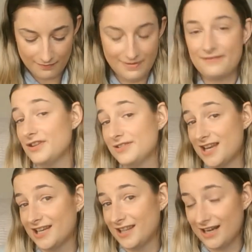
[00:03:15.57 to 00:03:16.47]
Never used
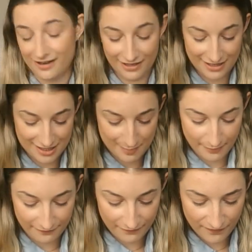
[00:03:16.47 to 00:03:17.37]
anything like this
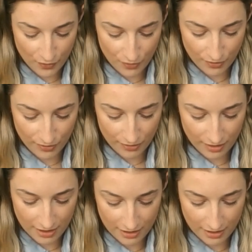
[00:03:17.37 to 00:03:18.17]
before.